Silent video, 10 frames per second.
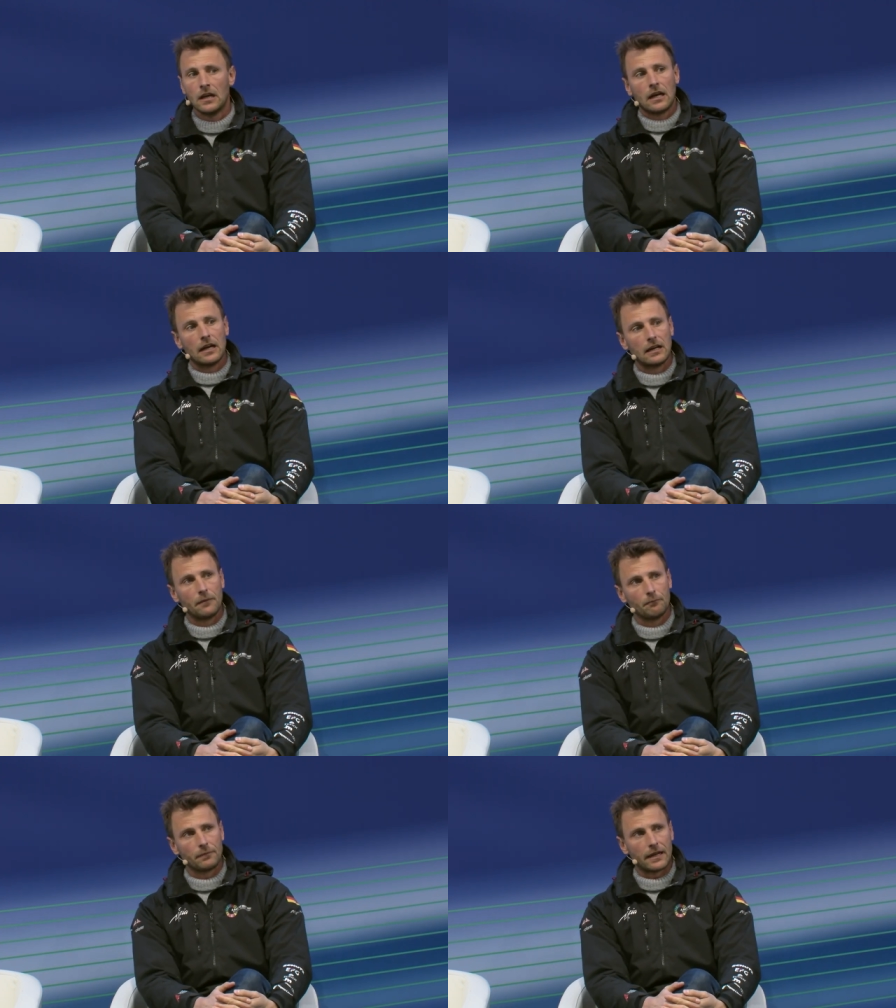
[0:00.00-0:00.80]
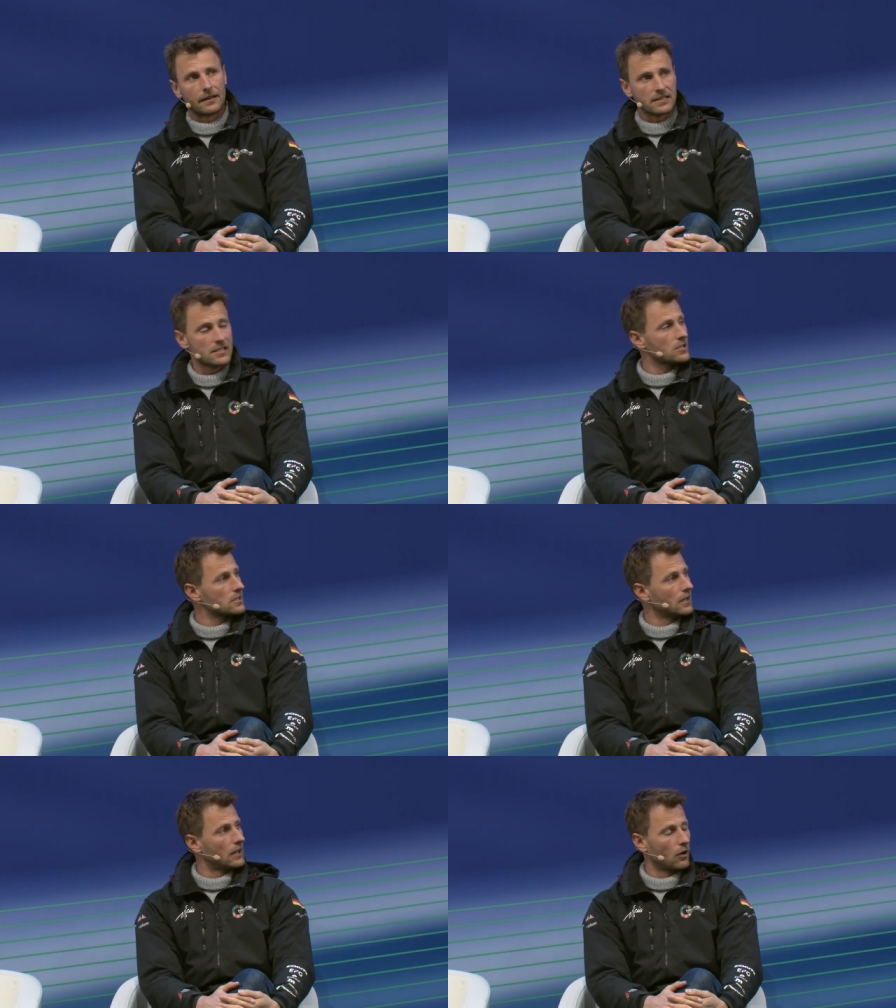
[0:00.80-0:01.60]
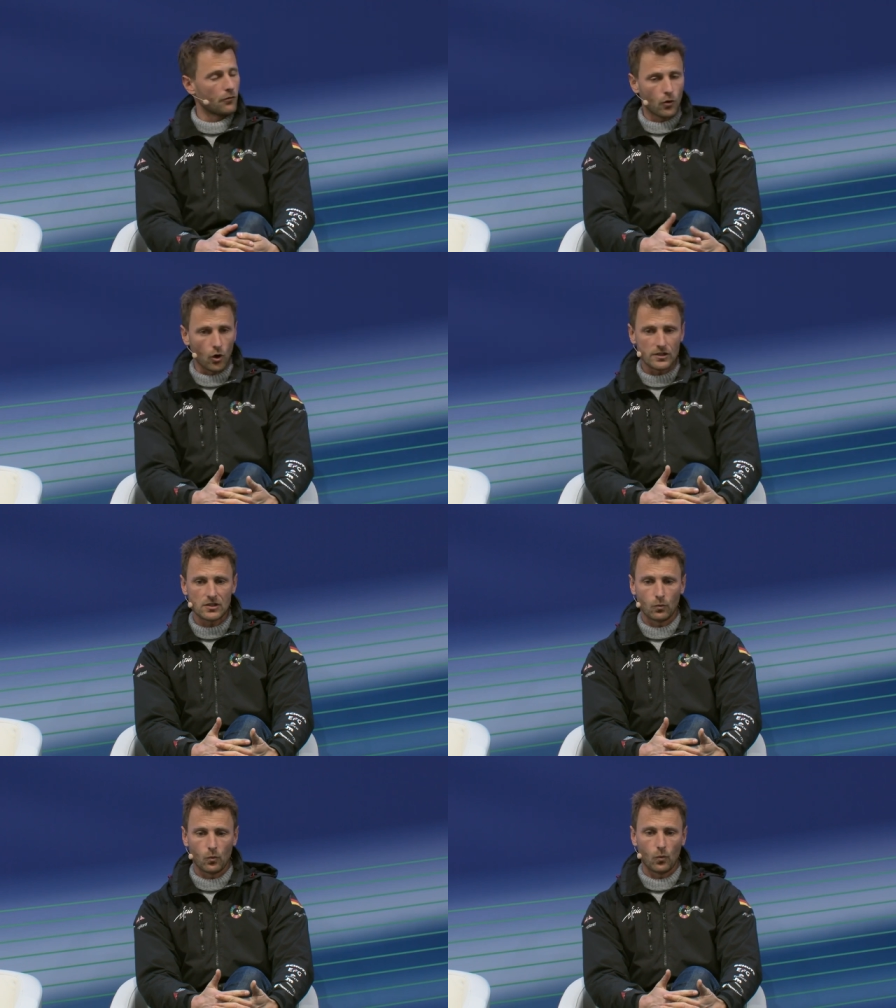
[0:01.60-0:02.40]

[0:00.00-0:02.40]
Um, and this is, uh, of course,